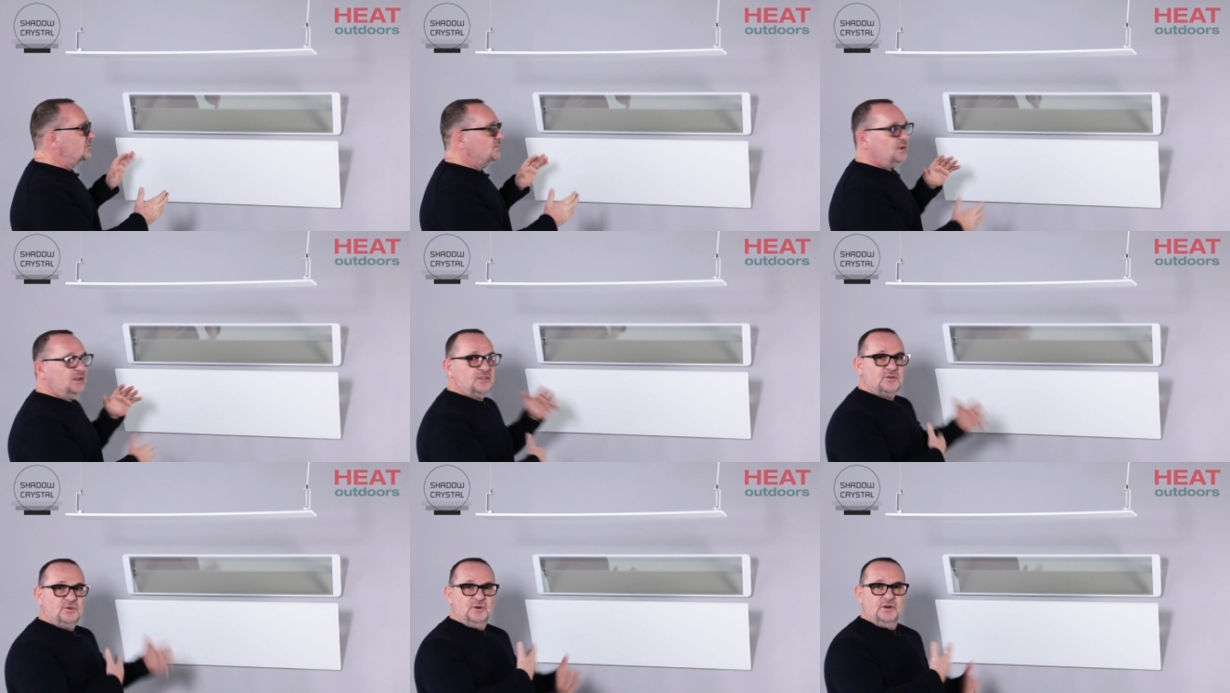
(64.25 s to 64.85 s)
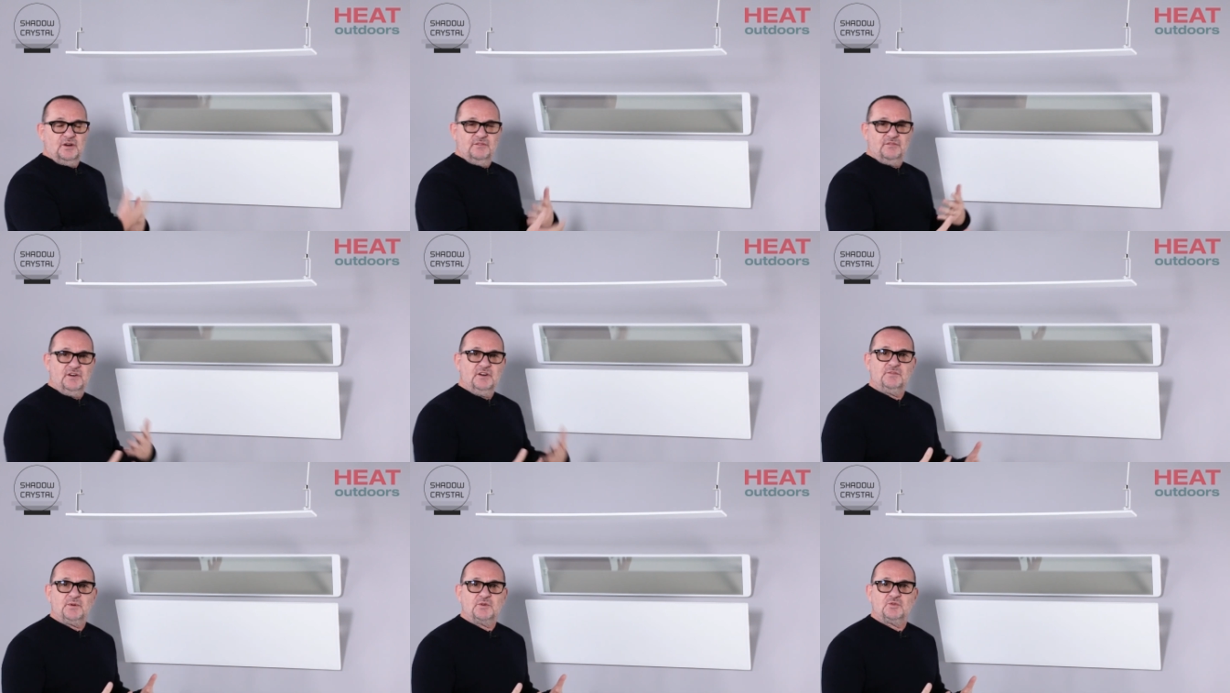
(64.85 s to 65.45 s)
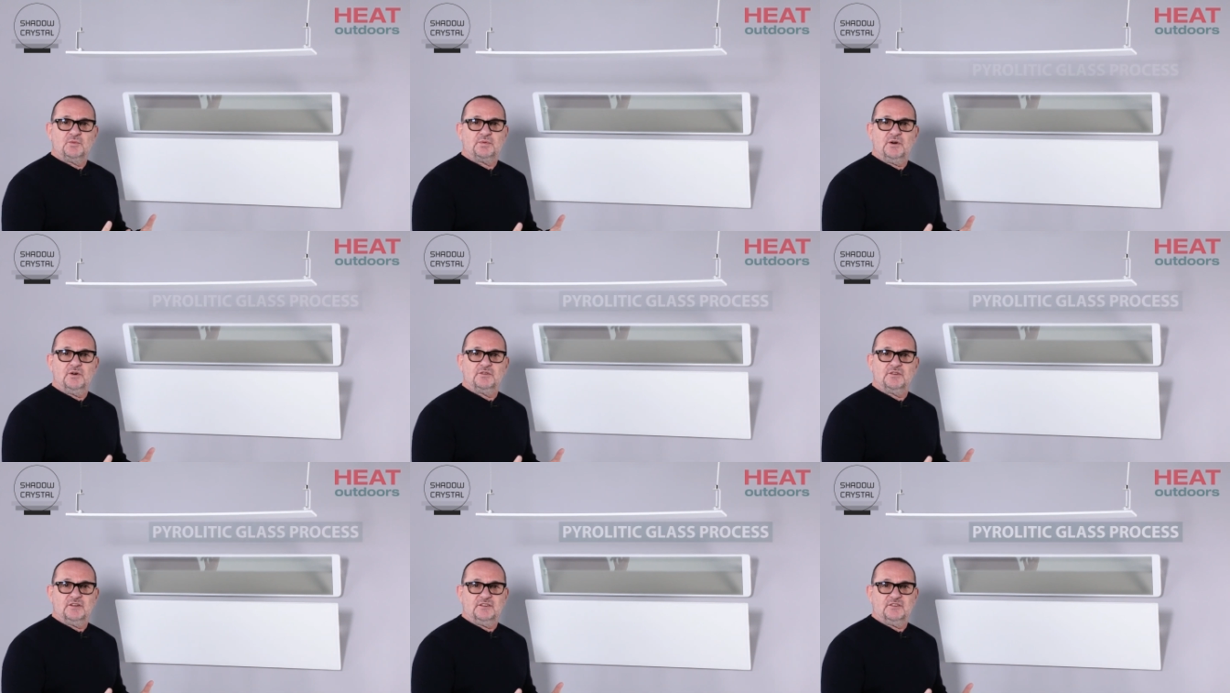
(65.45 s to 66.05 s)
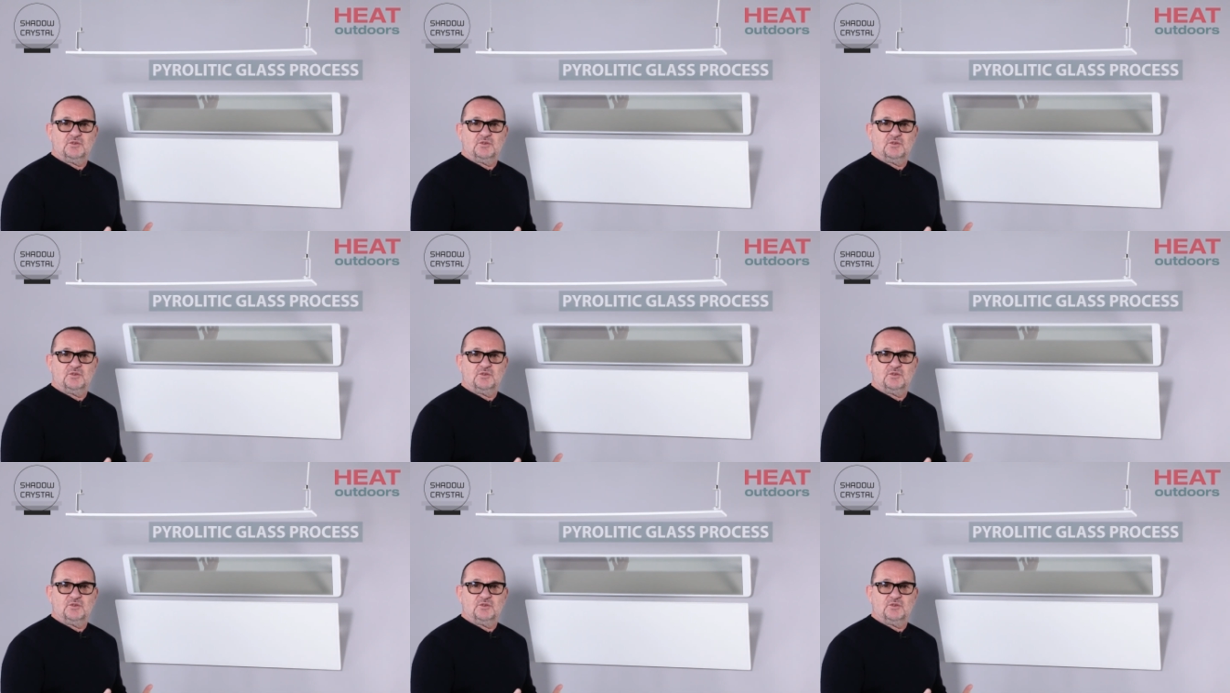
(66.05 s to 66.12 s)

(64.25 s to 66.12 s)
has been through a, a very special process.